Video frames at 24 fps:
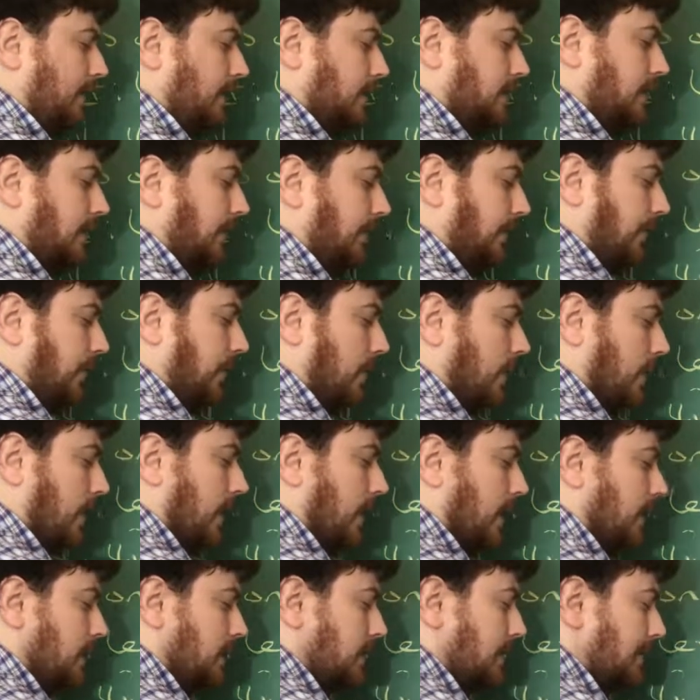is the
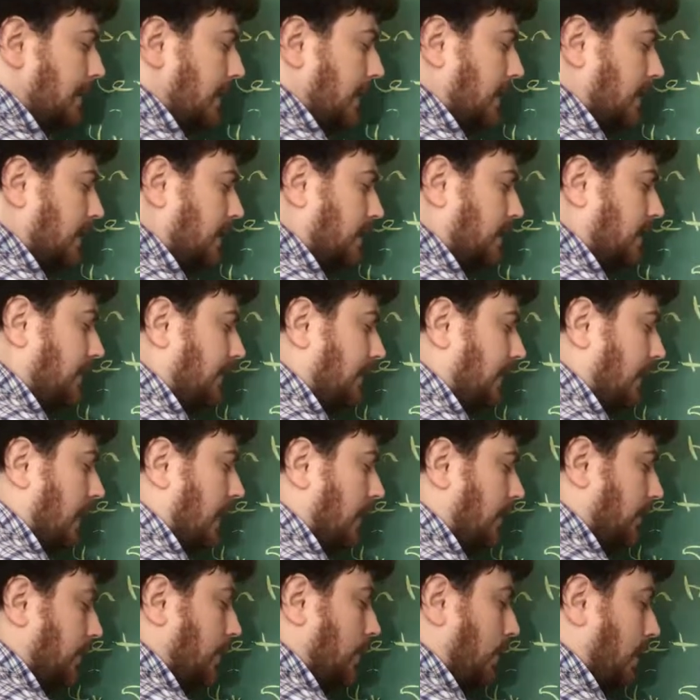4x minus
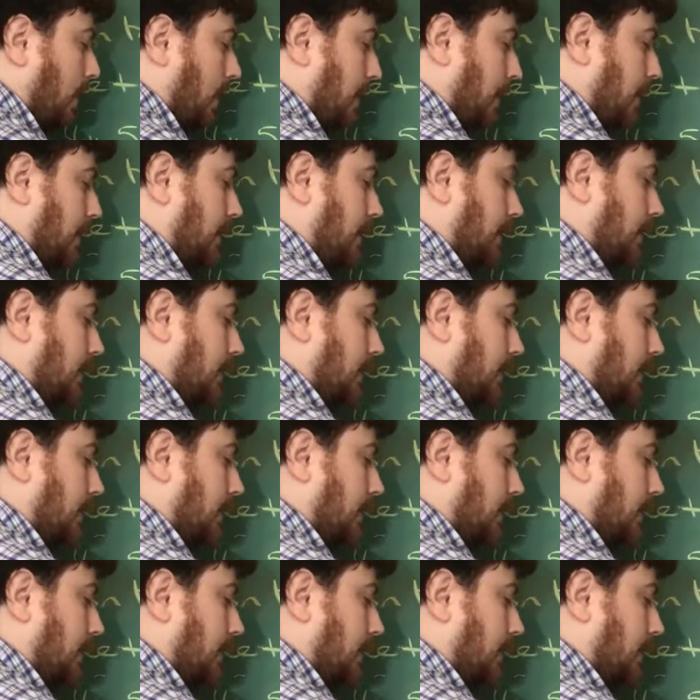5y.